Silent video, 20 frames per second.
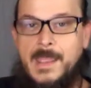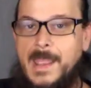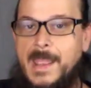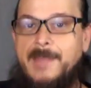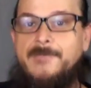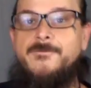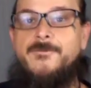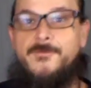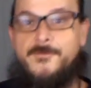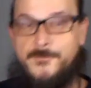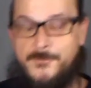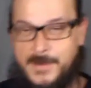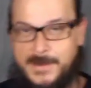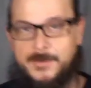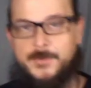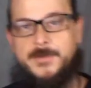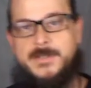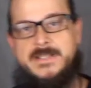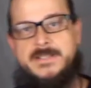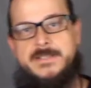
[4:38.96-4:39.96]
And
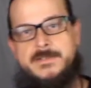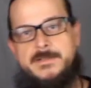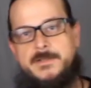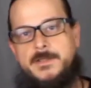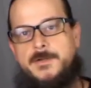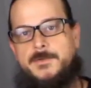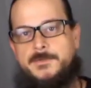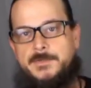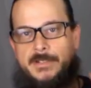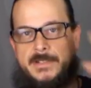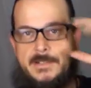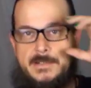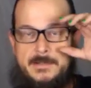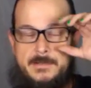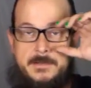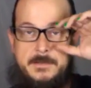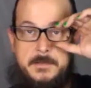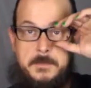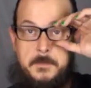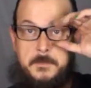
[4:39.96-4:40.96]
very
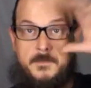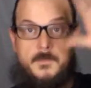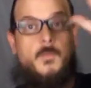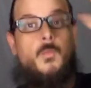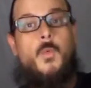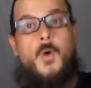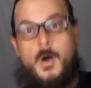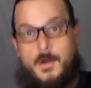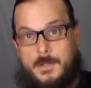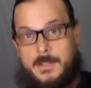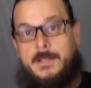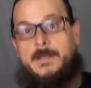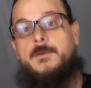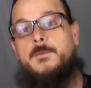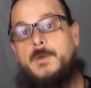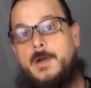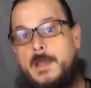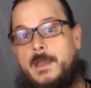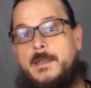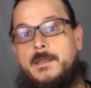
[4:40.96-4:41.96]
slowly walking
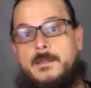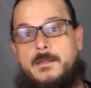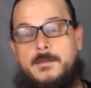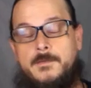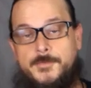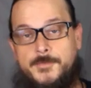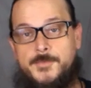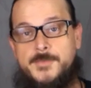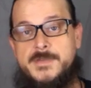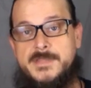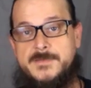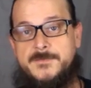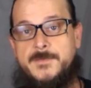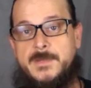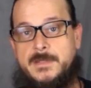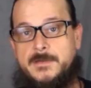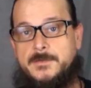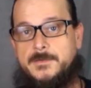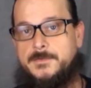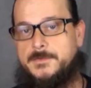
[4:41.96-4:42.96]
away through this
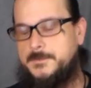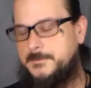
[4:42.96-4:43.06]
field.